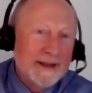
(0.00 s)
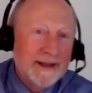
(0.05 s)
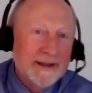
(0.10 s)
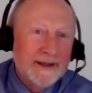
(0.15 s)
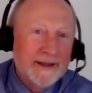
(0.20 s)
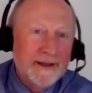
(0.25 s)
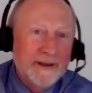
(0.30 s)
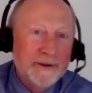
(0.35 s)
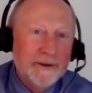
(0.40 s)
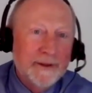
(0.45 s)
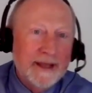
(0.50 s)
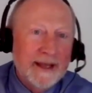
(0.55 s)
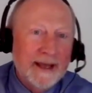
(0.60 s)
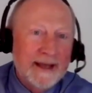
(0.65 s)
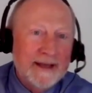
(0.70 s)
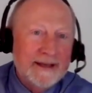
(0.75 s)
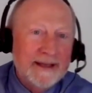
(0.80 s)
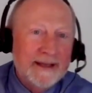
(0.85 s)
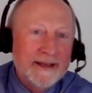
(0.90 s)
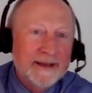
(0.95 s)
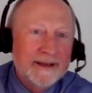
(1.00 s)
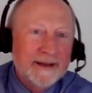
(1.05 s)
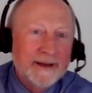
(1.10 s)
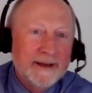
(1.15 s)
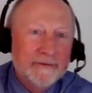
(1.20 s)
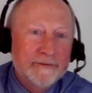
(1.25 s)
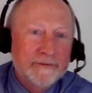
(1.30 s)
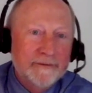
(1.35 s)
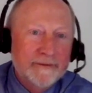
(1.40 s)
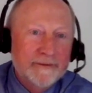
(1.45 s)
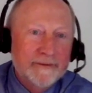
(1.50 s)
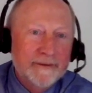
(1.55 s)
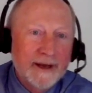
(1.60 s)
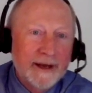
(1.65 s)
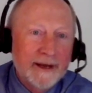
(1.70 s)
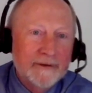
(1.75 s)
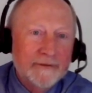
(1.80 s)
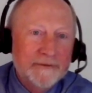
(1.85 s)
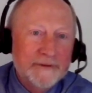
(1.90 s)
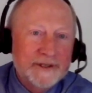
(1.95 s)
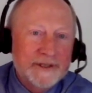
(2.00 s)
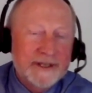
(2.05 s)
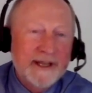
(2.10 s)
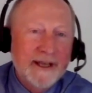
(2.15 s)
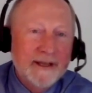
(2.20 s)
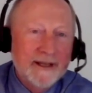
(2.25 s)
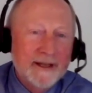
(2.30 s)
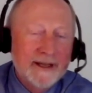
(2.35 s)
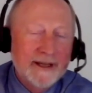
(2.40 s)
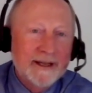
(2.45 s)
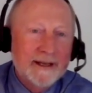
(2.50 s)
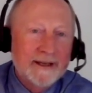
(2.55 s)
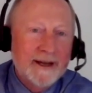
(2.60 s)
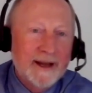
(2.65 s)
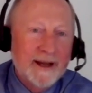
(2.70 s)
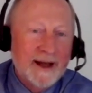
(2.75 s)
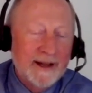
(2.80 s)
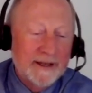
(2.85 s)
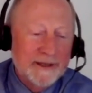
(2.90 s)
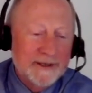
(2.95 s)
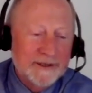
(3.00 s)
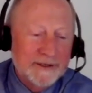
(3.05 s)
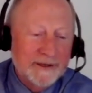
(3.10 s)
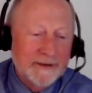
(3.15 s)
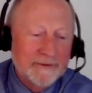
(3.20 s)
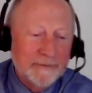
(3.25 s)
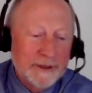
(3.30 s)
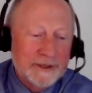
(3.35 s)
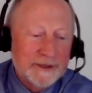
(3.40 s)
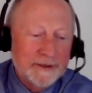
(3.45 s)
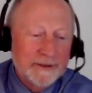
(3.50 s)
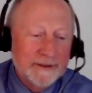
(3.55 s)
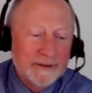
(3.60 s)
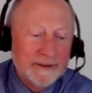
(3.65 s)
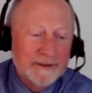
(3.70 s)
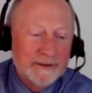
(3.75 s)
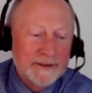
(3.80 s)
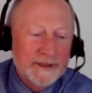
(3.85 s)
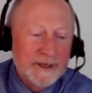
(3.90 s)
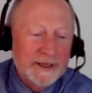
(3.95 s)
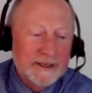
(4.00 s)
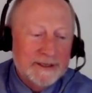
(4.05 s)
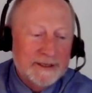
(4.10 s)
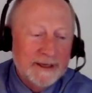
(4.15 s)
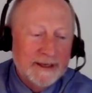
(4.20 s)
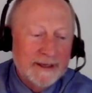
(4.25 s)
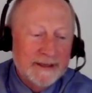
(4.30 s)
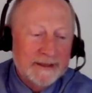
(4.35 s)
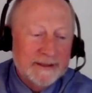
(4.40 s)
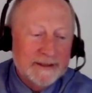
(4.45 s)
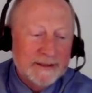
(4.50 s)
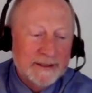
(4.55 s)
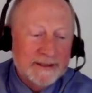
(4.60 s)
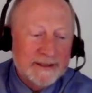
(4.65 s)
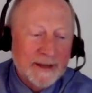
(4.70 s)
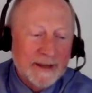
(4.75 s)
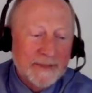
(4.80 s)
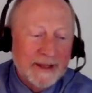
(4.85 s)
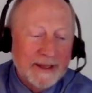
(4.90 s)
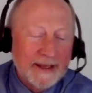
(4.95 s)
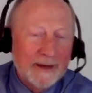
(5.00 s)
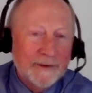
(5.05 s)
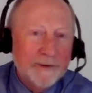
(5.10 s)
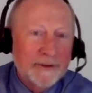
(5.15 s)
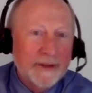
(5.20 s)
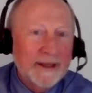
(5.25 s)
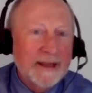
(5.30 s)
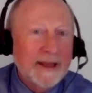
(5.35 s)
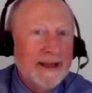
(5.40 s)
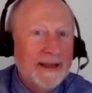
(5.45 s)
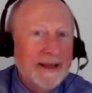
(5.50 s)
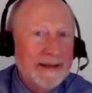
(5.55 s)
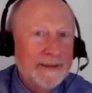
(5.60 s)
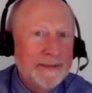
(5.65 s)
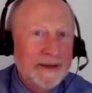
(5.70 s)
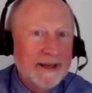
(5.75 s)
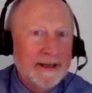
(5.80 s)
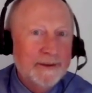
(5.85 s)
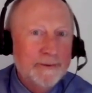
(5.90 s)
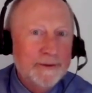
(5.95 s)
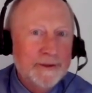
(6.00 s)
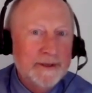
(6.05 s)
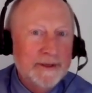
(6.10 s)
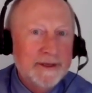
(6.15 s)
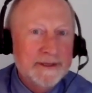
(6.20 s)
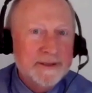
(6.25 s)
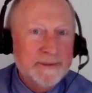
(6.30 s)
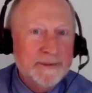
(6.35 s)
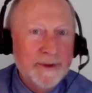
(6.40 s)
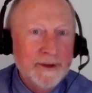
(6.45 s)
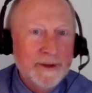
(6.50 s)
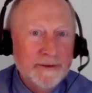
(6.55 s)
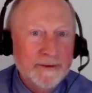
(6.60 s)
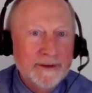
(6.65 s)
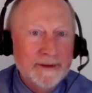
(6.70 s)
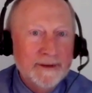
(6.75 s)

the idea of skill and knowledge of what you're teaching is something I don't think anybody would dispute.